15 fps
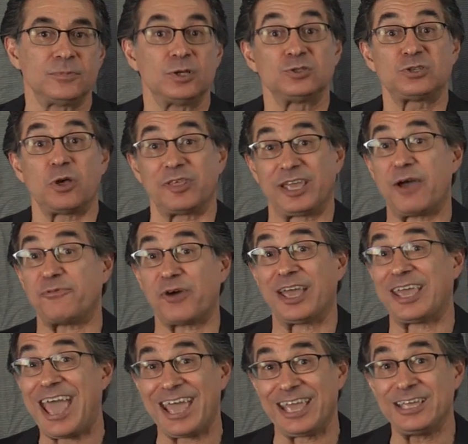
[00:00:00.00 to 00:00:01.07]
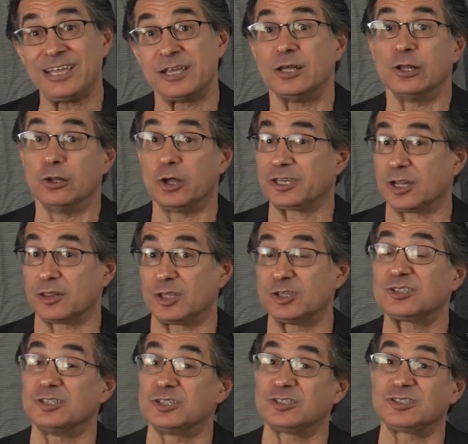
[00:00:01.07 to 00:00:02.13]
So the FIA looked at
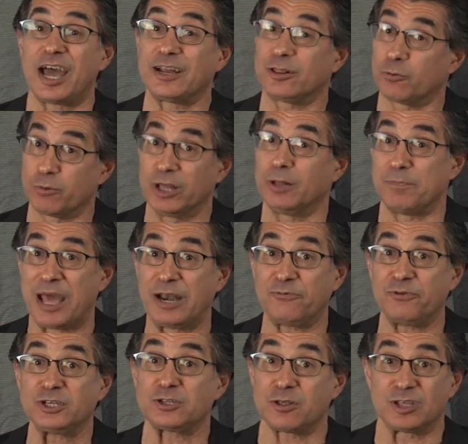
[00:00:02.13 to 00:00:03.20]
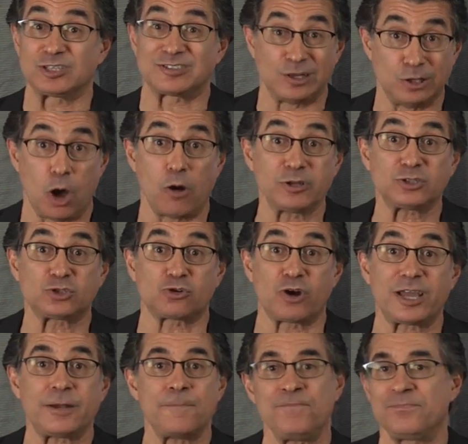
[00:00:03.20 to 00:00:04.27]
this and decided the real benefit to this Lotus
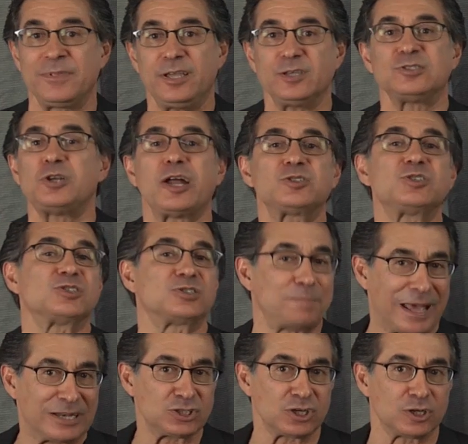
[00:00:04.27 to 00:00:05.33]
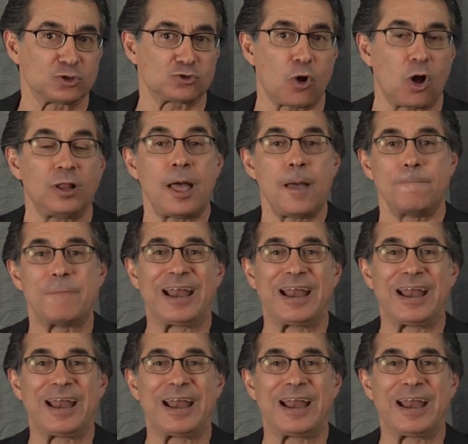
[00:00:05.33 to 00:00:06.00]
trick is not suspension control,